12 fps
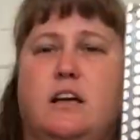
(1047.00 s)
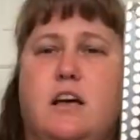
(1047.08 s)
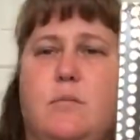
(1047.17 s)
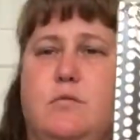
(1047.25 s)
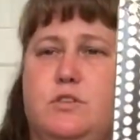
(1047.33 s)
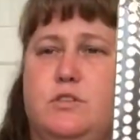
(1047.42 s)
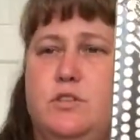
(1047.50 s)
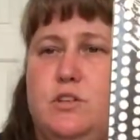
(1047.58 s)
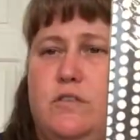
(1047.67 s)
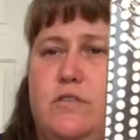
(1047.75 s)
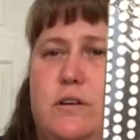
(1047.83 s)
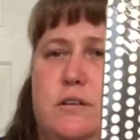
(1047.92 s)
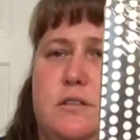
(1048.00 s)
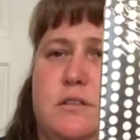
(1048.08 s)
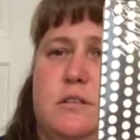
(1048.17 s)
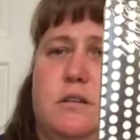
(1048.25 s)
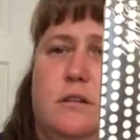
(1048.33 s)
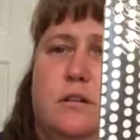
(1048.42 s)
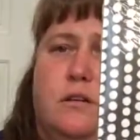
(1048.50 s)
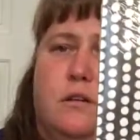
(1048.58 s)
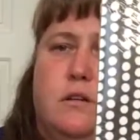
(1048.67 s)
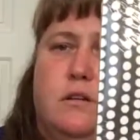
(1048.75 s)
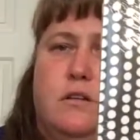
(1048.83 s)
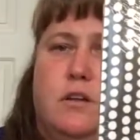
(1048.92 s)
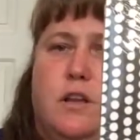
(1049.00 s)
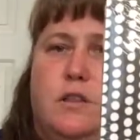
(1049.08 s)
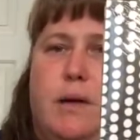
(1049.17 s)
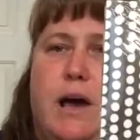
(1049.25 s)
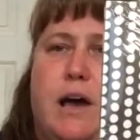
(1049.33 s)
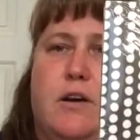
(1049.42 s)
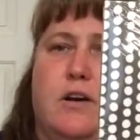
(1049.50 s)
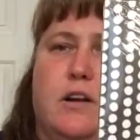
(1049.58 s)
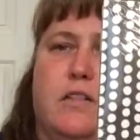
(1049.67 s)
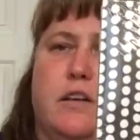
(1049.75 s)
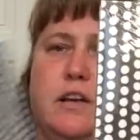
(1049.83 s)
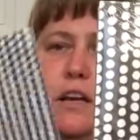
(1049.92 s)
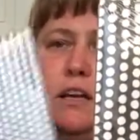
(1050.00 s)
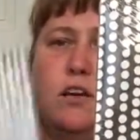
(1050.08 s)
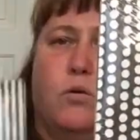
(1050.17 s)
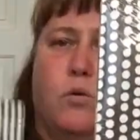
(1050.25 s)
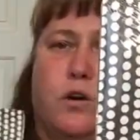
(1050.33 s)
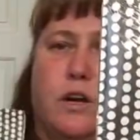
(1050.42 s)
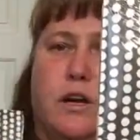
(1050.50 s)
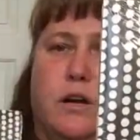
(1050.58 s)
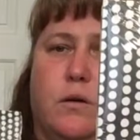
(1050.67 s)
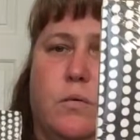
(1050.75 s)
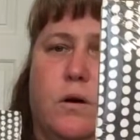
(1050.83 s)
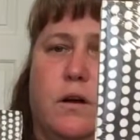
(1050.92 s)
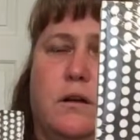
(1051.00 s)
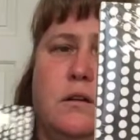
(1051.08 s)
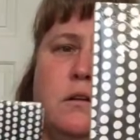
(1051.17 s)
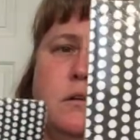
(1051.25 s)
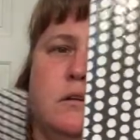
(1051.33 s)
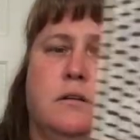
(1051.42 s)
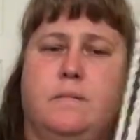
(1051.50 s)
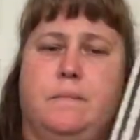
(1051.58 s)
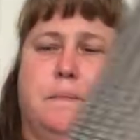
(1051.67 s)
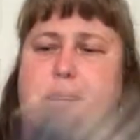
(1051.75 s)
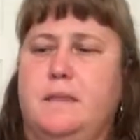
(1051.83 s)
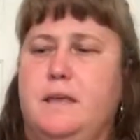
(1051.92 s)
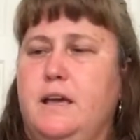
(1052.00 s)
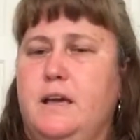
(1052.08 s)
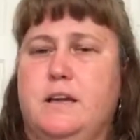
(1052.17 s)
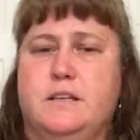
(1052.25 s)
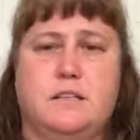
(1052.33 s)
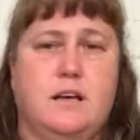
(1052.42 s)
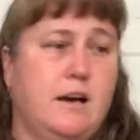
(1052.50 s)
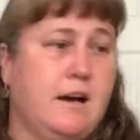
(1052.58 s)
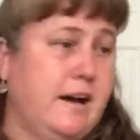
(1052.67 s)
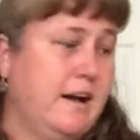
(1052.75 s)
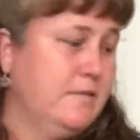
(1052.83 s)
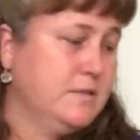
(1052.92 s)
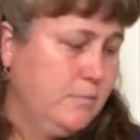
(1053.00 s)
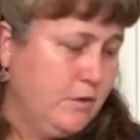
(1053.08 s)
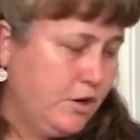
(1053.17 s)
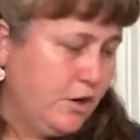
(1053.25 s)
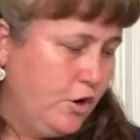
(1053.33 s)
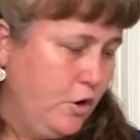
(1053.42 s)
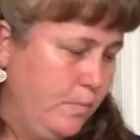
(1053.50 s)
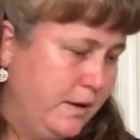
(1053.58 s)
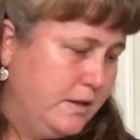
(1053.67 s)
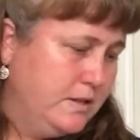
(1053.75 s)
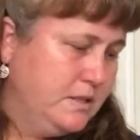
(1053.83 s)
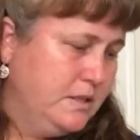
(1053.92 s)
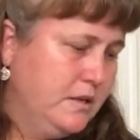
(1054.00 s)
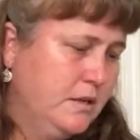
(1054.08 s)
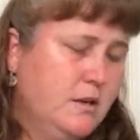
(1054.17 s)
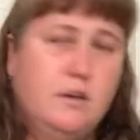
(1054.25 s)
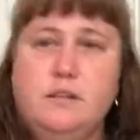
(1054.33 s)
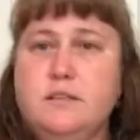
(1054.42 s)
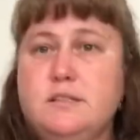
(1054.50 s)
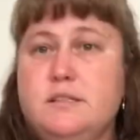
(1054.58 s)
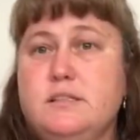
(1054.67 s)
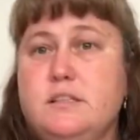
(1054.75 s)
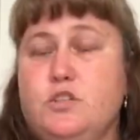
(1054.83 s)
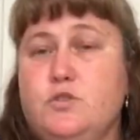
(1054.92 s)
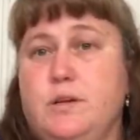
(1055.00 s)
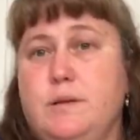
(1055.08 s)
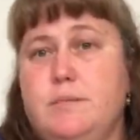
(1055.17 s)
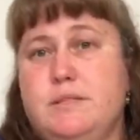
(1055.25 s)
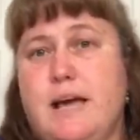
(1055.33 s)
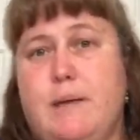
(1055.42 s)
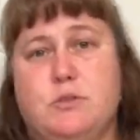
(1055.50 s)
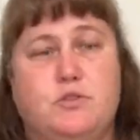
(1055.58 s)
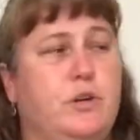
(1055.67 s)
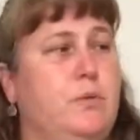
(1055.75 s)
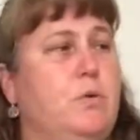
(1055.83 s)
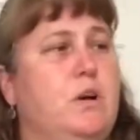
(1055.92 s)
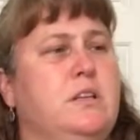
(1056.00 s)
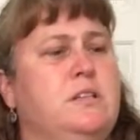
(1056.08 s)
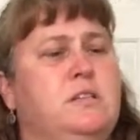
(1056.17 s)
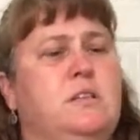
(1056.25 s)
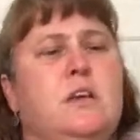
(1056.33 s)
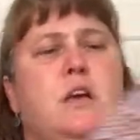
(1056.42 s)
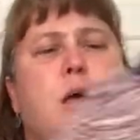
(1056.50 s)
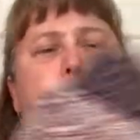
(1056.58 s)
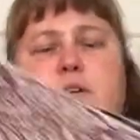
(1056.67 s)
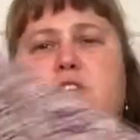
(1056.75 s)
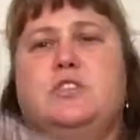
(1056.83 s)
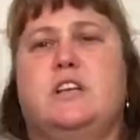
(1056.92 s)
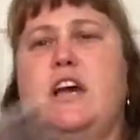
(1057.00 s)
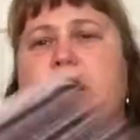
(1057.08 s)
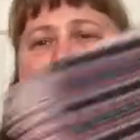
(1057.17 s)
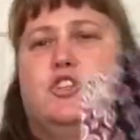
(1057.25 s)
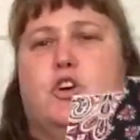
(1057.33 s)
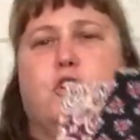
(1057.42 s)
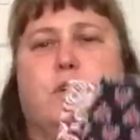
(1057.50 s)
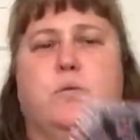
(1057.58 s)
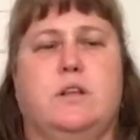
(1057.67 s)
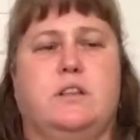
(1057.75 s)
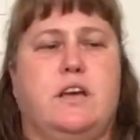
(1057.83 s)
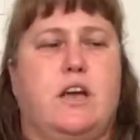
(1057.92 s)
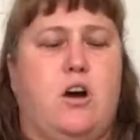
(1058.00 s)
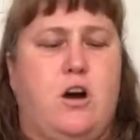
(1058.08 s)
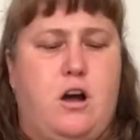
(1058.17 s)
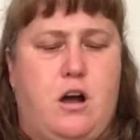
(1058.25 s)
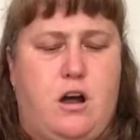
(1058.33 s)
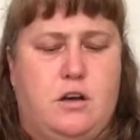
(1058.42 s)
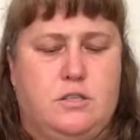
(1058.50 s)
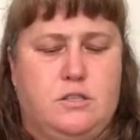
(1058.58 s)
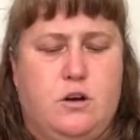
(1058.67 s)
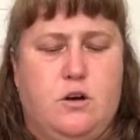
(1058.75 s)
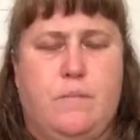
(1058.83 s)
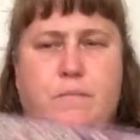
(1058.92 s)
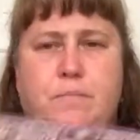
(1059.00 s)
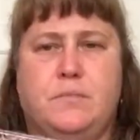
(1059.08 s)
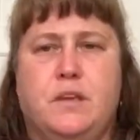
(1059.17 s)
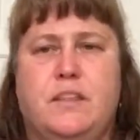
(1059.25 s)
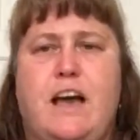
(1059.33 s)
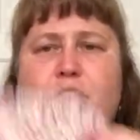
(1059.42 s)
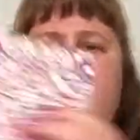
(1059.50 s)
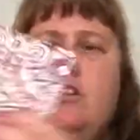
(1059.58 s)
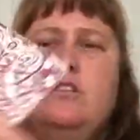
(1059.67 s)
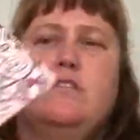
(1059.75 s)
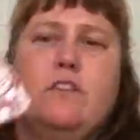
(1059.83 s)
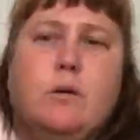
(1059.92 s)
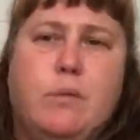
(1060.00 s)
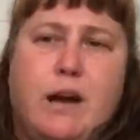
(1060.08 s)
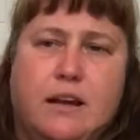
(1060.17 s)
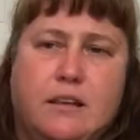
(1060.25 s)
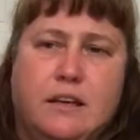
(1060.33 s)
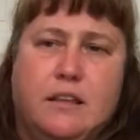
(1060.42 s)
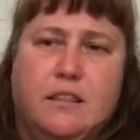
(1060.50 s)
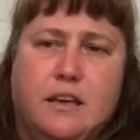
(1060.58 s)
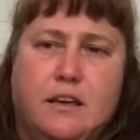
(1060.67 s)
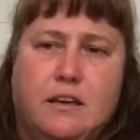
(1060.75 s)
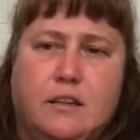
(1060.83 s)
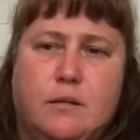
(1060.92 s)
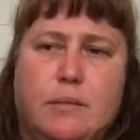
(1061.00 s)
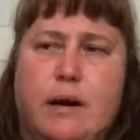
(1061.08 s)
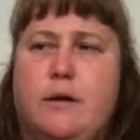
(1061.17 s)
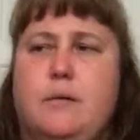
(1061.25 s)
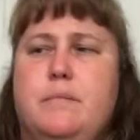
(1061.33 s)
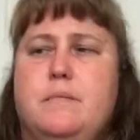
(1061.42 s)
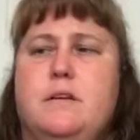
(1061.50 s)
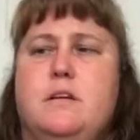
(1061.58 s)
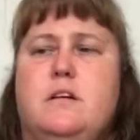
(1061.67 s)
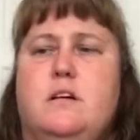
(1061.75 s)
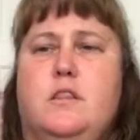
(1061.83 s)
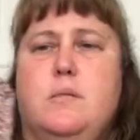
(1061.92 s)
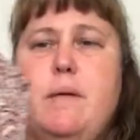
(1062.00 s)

come with two different, you got the pattern and then like a coordinating one. And I have some that are opened. This is the Dream Tapestry ones. But just to kind of show you what they are, so they have a little Vera Bradley thing in the bottom, on the